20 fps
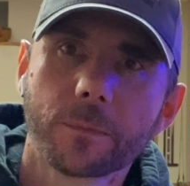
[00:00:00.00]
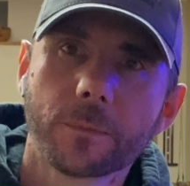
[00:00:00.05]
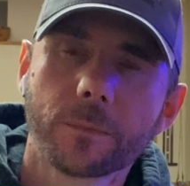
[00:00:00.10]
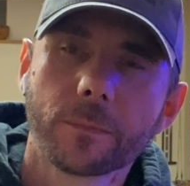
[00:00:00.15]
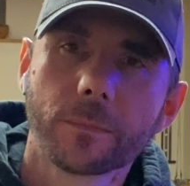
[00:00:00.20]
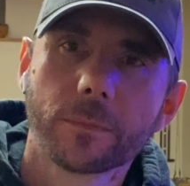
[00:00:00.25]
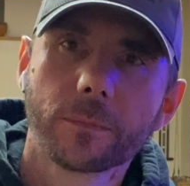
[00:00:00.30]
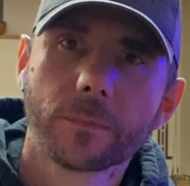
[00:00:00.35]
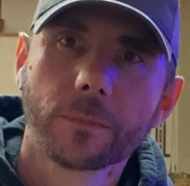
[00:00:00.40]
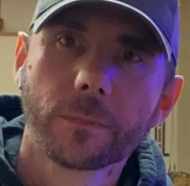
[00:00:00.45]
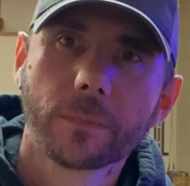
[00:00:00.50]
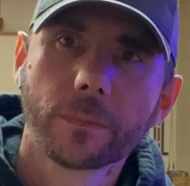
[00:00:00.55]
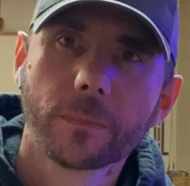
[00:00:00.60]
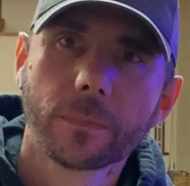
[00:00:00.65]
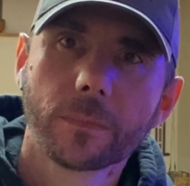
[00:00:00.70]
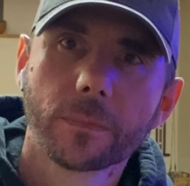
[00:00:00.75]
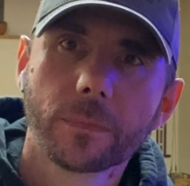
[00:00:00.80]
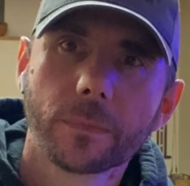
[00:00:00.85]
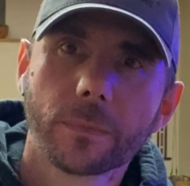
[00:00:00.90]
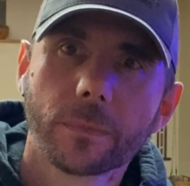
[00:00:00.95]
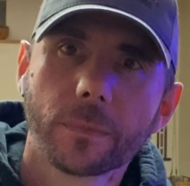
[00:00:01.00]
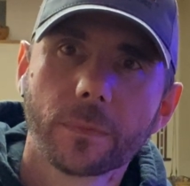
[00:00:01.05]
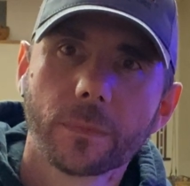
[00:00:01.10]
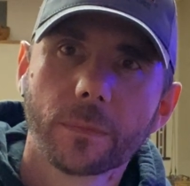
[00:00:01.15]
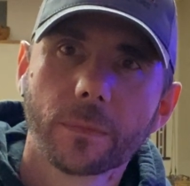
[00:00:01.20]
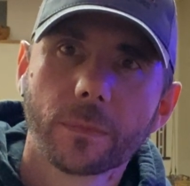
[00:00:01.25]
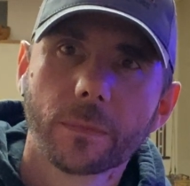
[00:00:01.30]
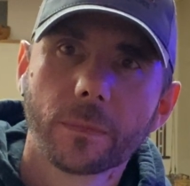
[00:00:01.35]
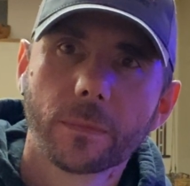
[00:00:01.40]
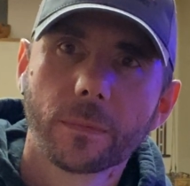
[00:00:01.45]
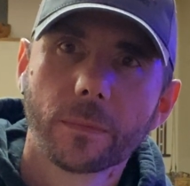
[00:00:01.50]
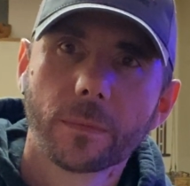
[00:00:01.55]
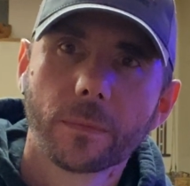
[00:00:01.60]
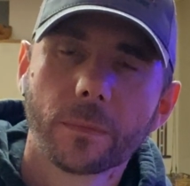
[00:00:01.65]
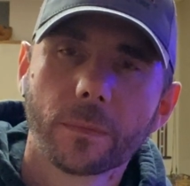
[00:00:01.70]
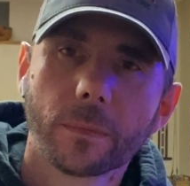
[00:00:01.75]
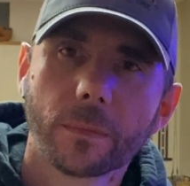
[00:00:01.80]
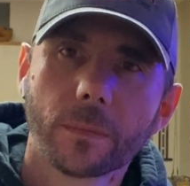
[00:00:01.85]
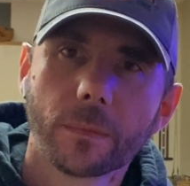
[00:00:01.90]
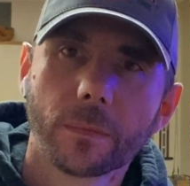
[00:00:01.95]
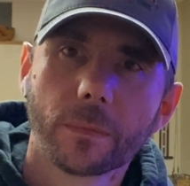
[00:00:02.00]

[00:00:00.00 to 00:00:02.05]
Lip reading: Nobody speaks.